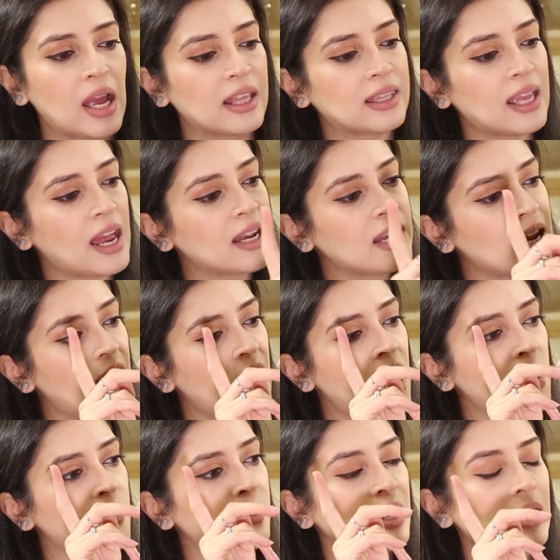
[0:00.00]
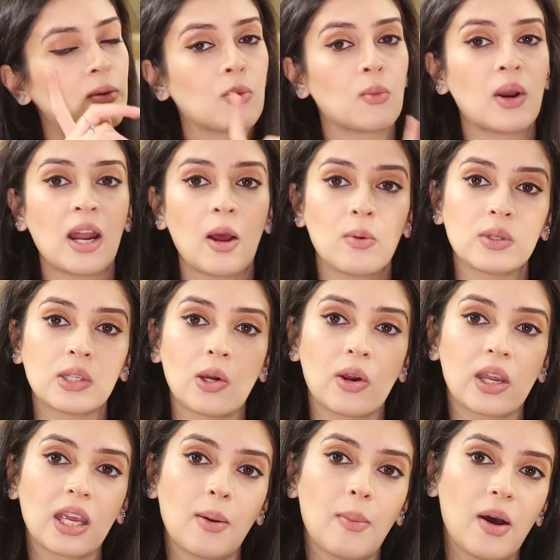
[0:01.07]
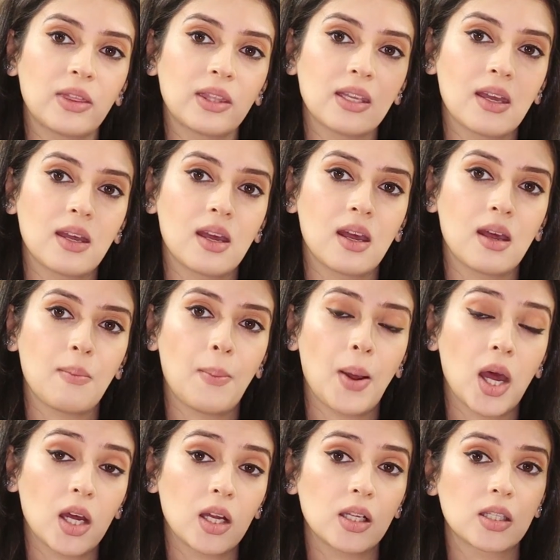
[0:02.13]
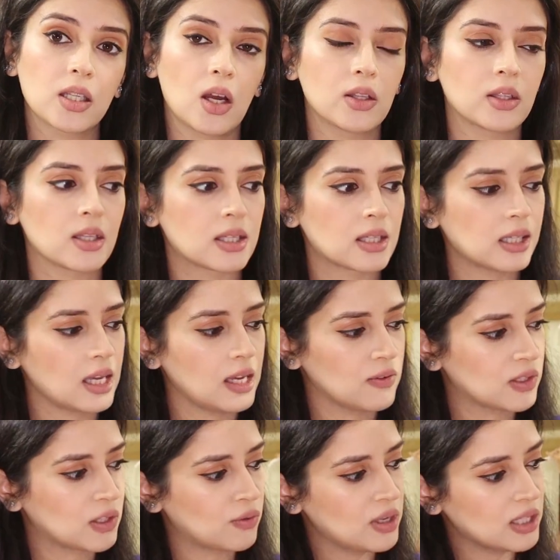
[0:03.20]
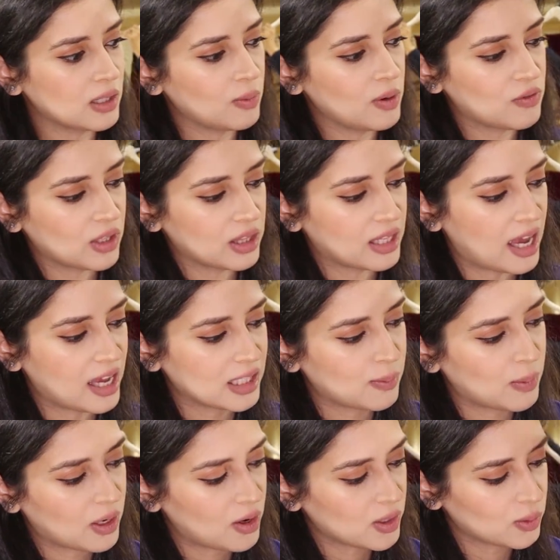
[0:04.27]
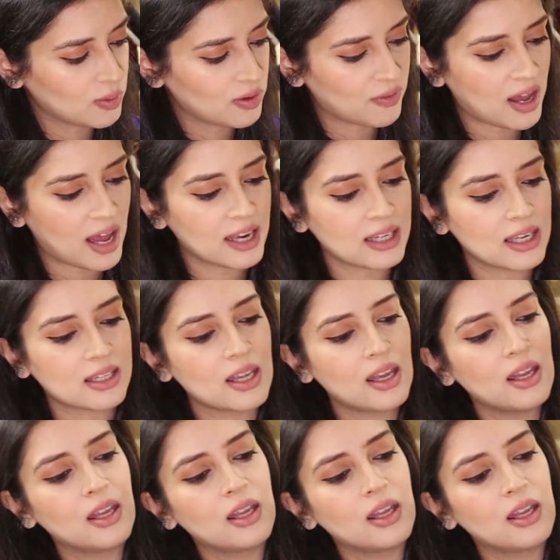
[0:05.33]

And then um, when I was talking about the pearls on the sleeves, the reason we've done that is because we've added